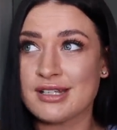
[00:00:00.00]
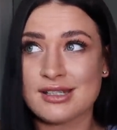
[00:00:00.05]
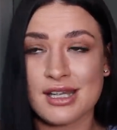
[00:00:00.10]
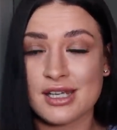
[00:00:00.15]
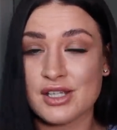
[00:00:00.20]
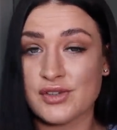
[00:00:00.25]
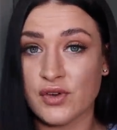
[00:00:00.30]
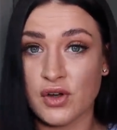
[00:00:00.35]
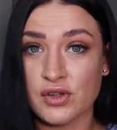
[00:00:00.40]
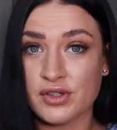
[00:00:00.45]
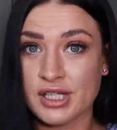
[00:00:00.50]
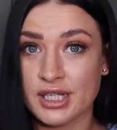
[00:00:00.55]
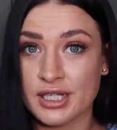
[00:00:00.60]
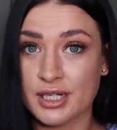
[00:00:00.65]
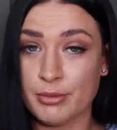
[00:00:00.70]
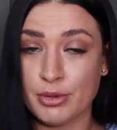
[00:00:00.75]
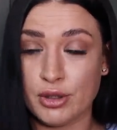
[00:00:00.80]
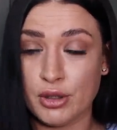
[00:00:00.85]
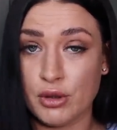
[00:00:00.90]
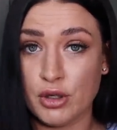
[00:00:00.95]
size fourteen
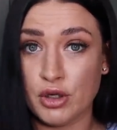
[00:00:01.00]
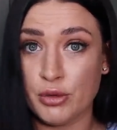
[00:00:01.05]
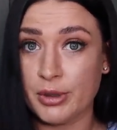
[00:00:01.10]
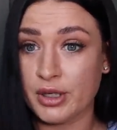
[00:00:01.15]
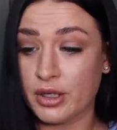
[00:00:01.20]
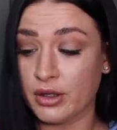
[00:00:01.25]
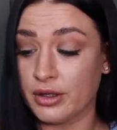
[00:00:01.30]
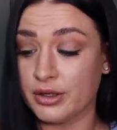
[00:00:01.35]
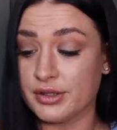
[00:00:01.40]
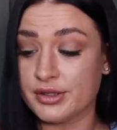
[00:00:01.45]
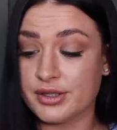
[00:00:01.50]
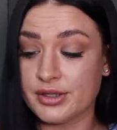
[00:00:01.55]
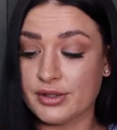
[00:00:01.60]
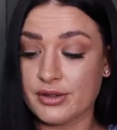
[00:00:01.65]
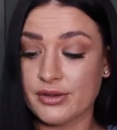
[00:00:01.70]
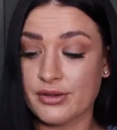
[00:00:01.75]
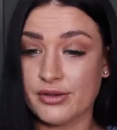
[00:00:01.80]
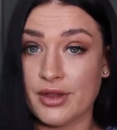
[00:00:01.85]
in Boohoo because